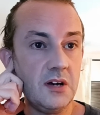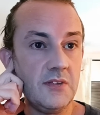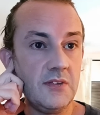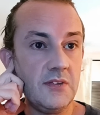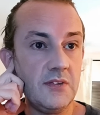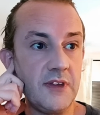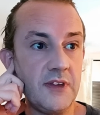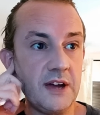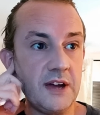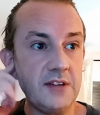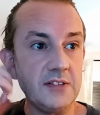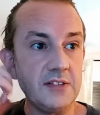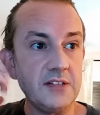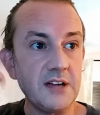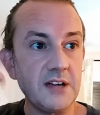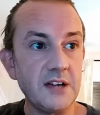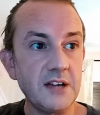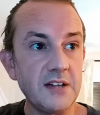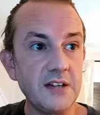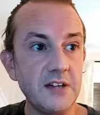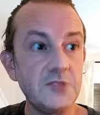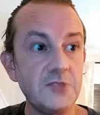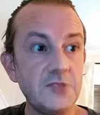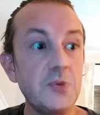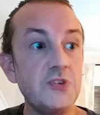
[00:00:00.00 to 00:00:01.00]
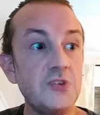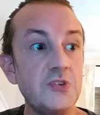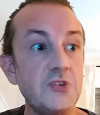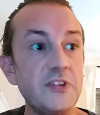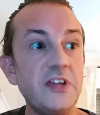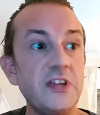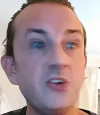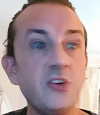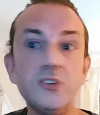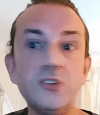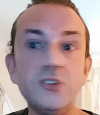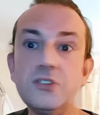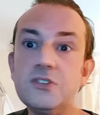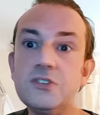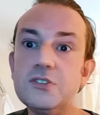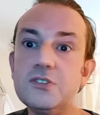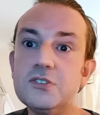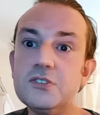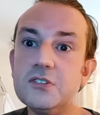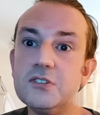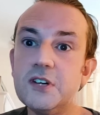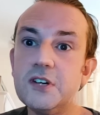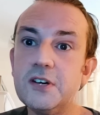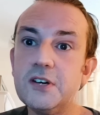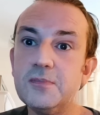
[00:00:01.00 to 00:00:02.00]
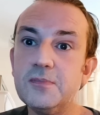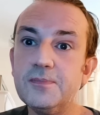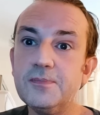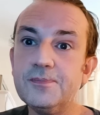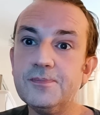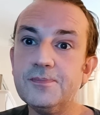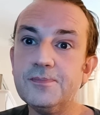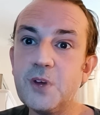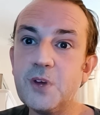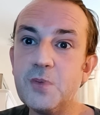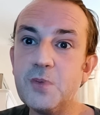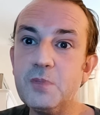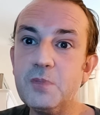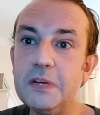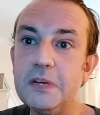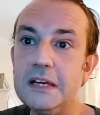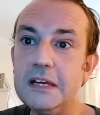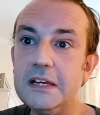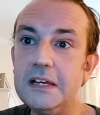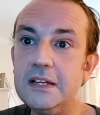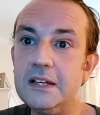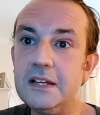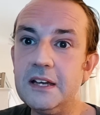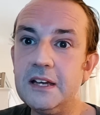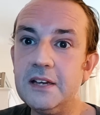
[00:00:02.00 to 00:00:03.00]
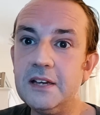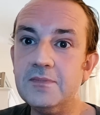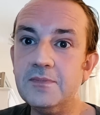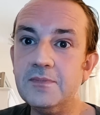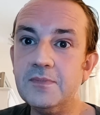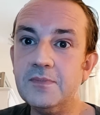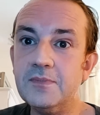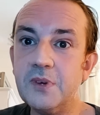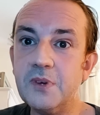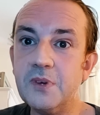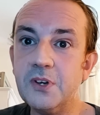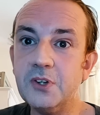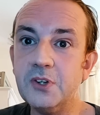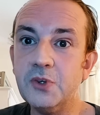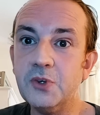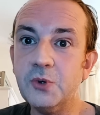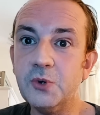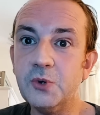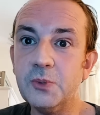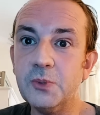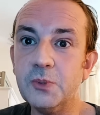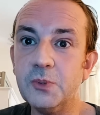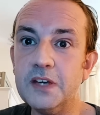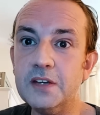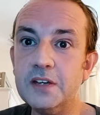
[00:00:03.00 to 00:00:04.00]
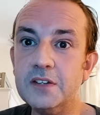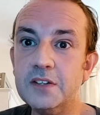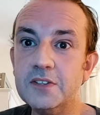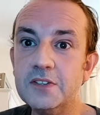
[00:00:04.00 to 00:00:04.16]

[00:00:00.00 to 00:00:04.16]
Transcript: that I, I suppose they couldn't um, completely ignore me.